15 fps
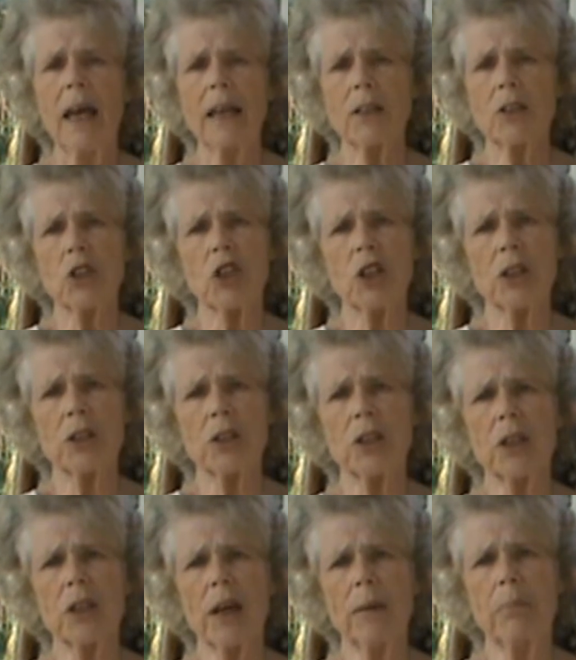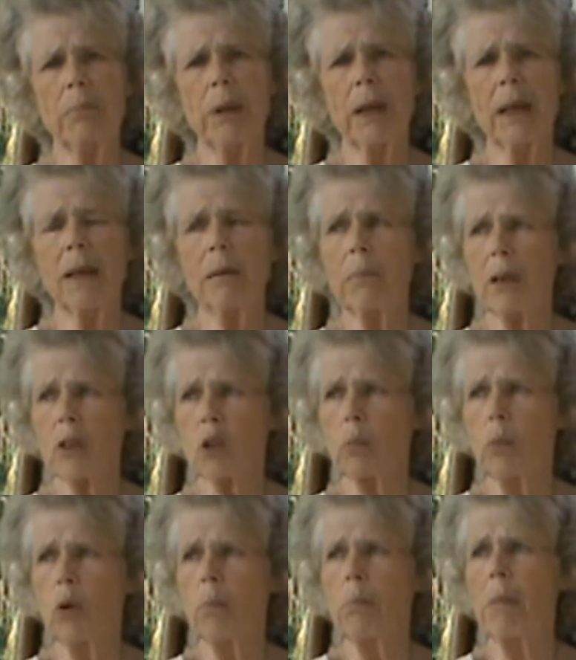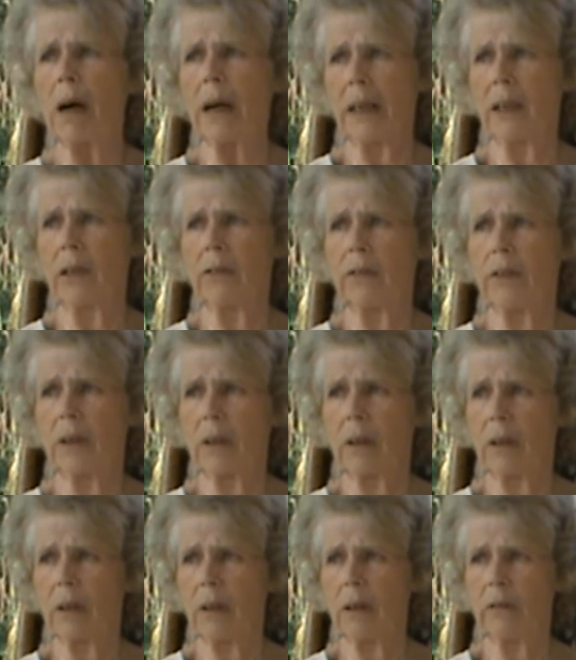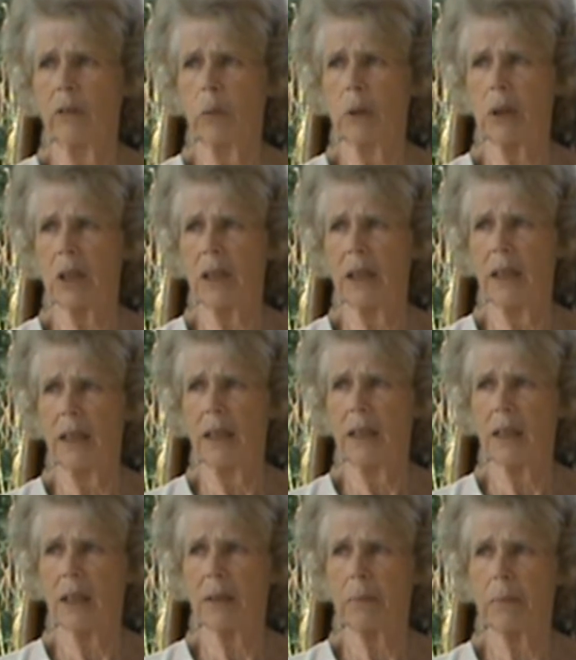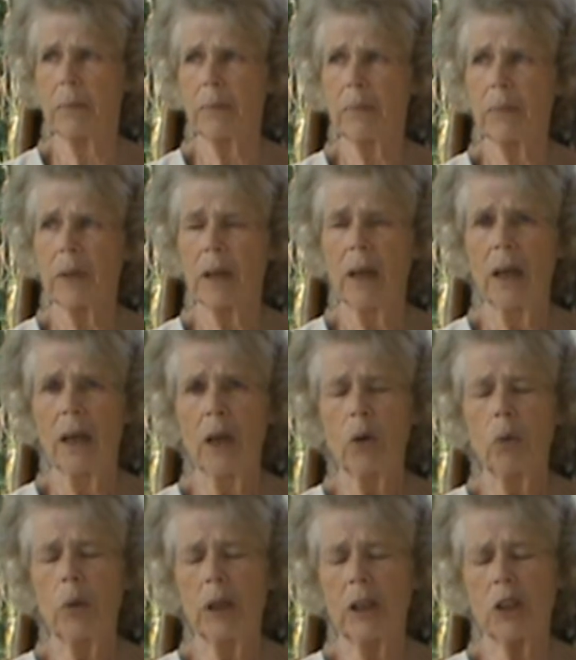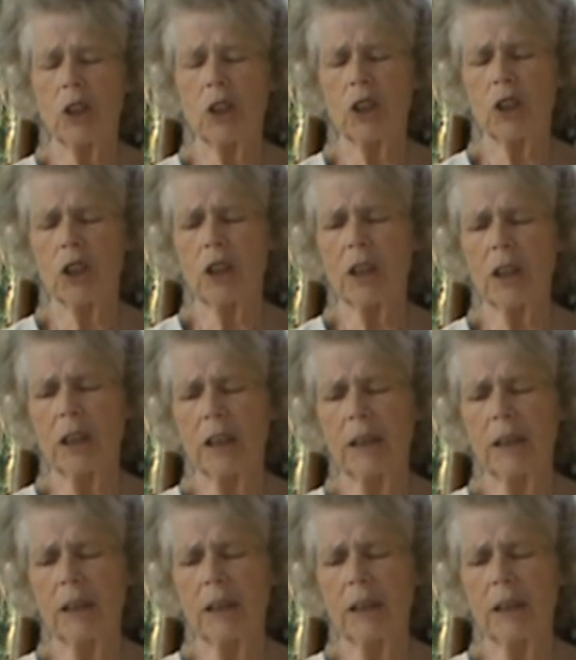It's just that I'm being much more mindful over what I eat, which